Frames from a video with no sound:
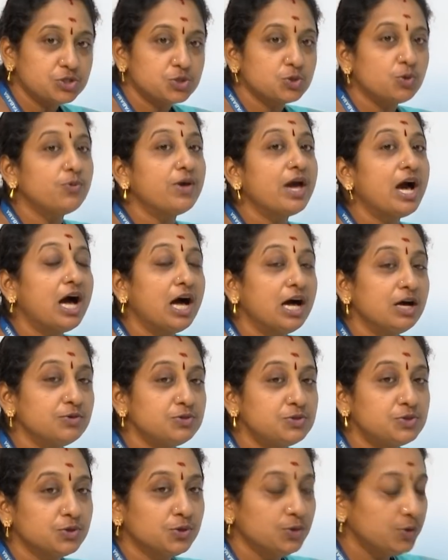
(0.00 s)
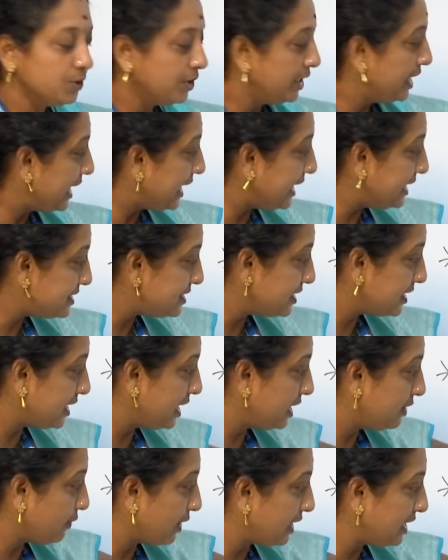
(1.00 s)
So we have to
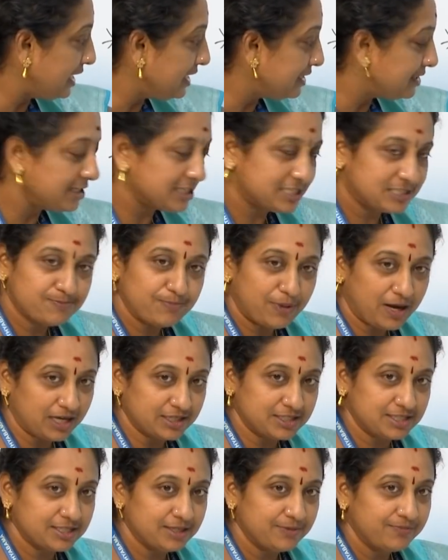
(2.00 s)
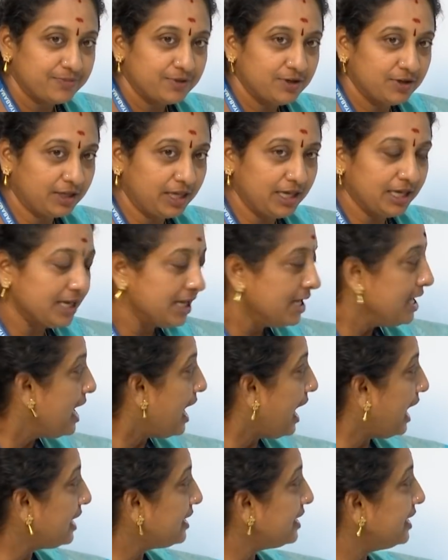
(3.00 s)
integrate only this part. Okay.
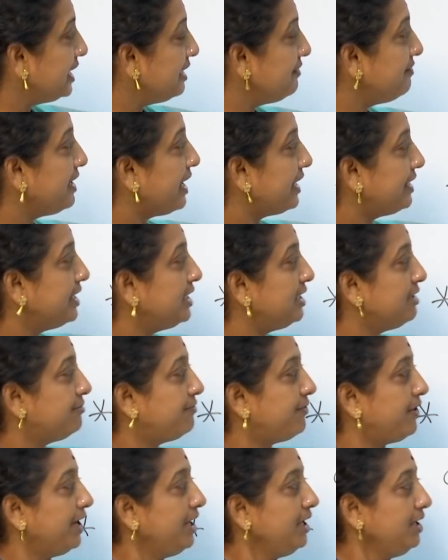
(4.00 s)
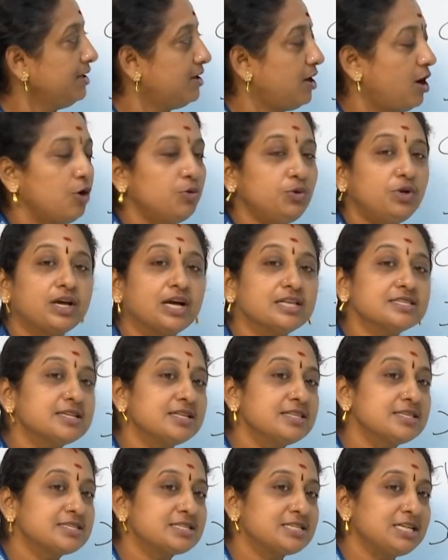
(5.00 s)
Already we identify how to consider
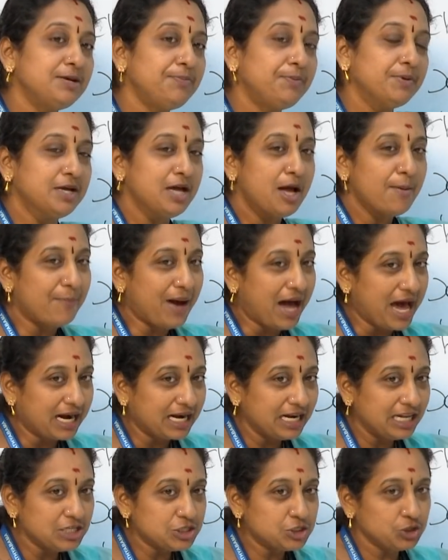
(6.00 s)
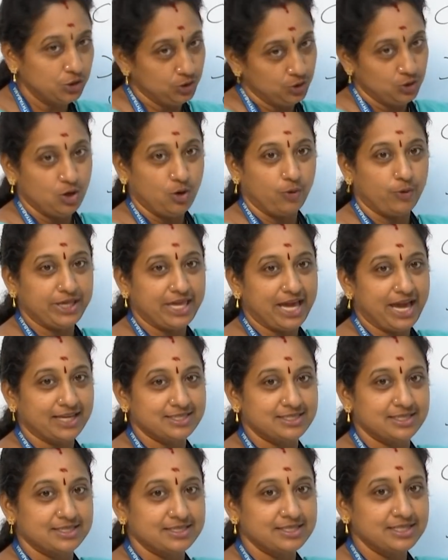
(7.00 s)
the strip parallel to
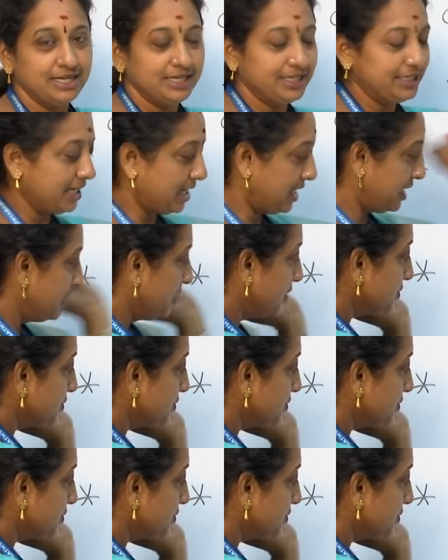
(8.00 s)
y-axis. Isn't it now?